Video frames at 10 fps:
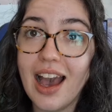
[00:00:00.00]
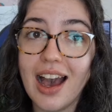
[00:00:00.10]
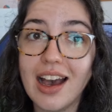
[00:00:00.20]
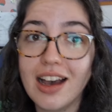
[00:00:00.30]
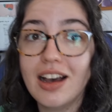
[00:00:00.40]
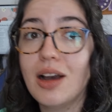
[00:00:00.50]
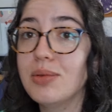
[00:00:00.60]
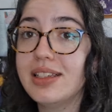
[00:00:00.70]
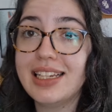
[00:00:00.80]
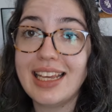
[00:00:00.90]
I
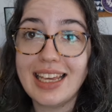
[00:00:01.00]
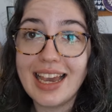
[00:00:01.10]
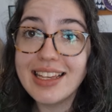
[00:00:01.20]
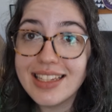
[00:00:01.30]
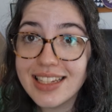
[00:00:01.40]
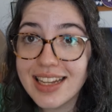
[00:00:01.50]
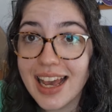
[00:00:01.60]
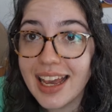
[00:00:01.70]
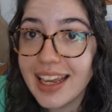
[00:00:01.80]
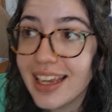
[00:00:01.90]
was in here
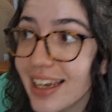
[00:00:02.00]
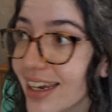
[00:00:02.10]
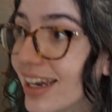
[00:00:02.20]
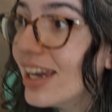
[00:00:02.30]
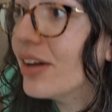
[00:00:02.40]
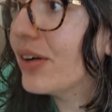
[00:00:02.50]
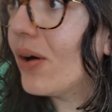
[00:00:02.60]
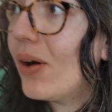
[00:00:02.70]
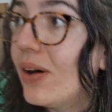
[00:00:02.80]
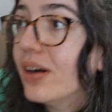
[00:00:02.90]
yesterday,
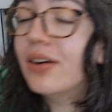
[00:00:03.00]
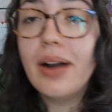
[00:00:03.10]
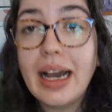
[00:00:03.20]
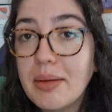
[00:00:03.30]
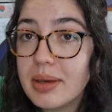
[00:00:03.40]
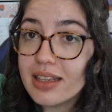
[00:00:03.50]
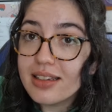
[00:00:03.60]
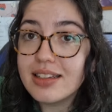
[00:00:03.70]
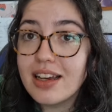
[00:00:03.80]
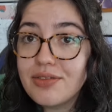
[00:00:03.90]
got quite a bit of
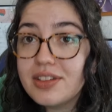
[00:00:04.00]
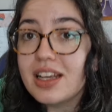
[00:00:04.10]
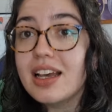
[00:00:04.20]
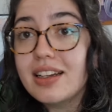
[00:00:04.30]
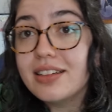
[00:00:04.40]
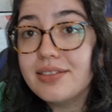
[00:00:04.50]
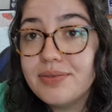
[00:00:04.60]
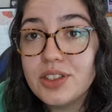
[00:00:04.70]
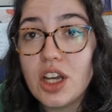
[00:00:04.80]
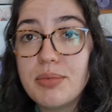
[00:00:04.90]
stuff done,
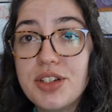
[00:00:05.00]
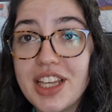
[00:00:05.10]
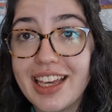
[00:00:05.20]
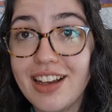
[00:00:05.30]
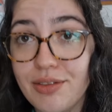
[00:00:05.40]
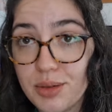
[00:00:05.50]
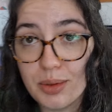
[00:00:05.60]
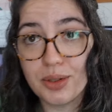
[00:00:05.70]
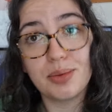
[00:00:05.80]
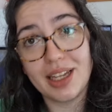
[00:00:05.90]
so I'm just getting comfortable
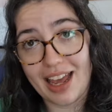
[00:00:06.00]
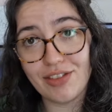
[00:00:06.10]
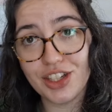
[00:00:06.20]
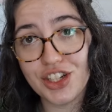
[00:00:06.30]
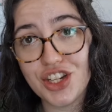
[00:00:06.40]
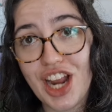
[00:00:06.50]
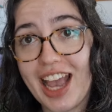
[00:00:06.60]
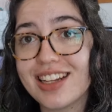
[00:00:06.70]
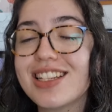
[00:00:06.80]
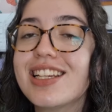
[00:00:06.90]
because we're gonna have a good
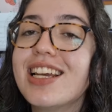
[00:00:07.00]
chat.